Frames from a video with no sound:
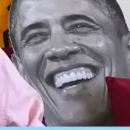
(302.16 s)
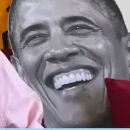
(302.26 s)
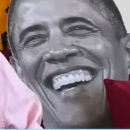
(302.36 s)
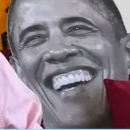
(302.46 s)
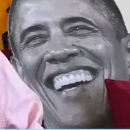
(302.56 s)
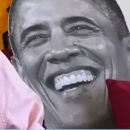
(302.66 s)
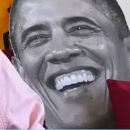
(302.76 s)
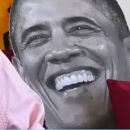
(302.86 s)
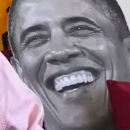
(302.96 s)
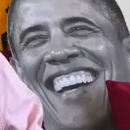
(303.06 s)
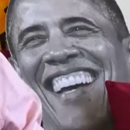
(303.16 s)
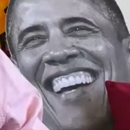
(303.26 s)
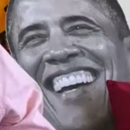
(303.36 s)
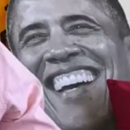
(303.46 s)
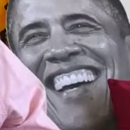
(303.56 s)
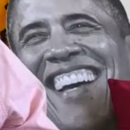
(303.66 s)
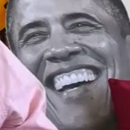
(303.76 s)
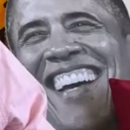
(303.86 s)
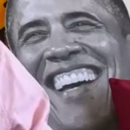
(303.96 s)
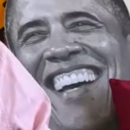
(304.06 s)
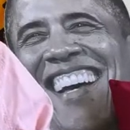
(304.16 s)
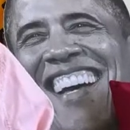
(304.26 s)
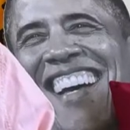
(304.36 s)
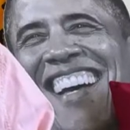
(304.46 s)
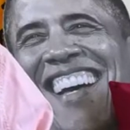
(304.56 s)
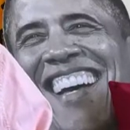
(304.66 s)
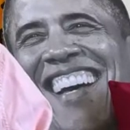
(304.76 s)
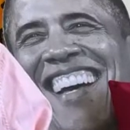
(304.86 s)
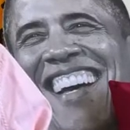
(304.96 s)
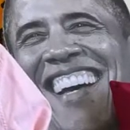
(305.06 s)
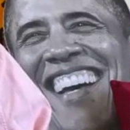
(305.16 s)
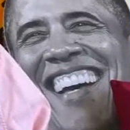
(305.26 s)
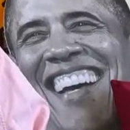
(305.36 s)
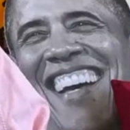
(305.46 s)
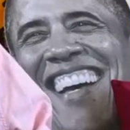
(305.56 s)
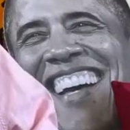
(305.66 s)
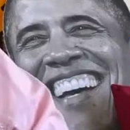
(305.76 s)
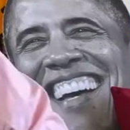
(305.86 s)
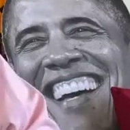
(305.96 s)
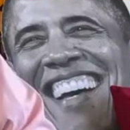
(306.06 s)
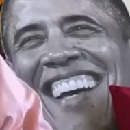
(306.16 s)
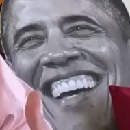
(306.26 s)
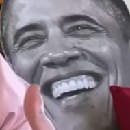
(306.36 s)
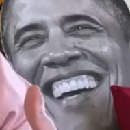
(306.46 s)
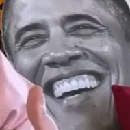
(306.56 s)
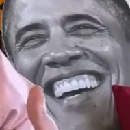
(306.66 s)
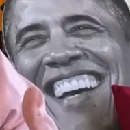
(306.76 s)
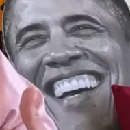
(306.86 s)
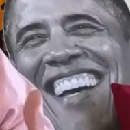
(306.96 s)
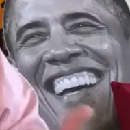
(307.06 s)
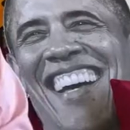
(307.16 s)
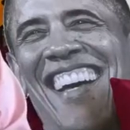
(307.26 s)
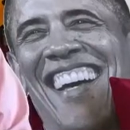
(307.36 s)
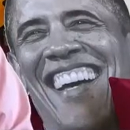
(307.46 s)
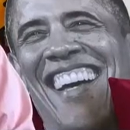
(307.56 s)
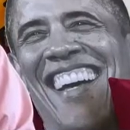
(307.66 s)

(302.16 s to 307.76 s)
No words are spoken by the person on screen.